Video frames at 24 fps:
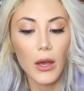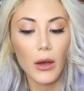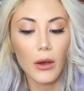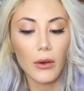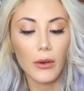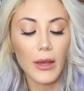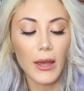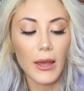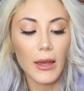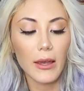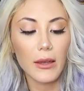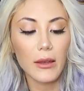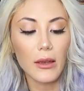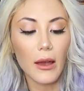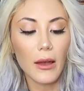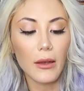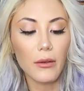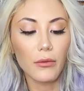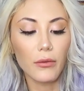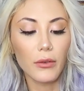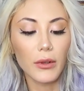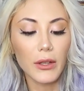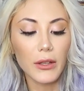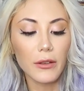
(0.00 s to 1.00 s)
Okay, I
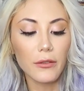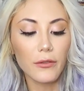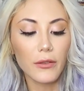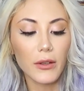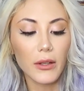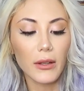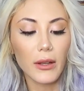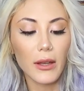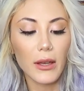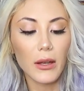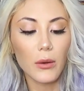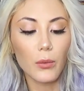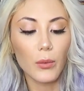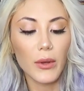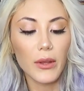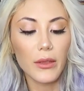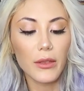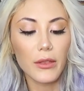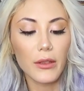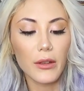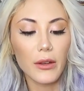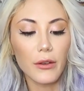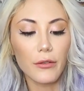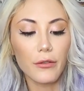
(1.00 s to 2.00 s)
really feel like
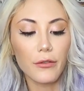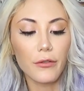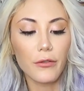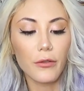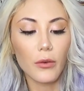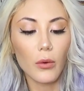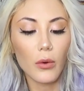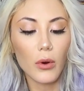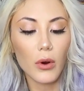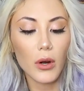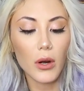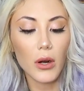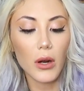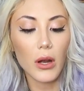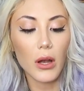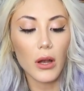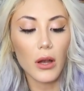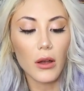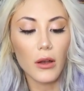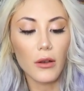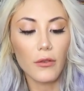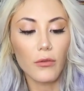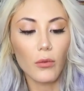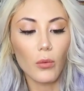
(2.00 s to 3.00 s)
with the Four
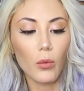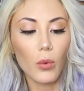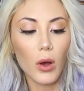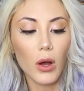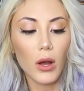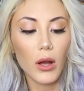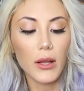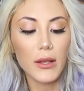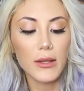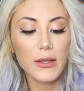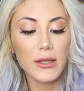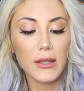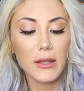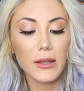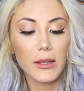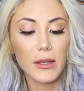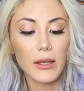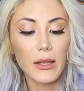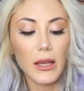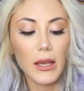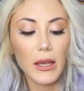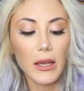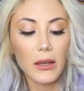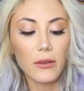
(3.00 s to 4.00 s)
of Wands and the
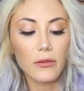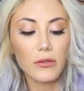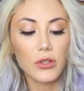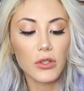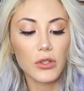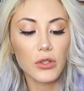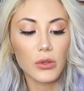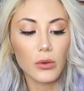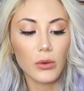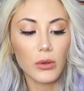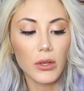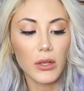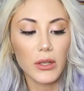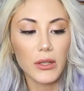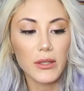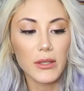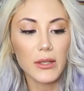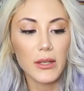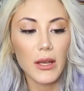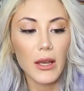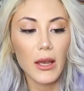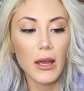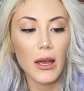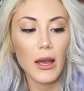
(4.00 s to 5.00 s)
King of Swords,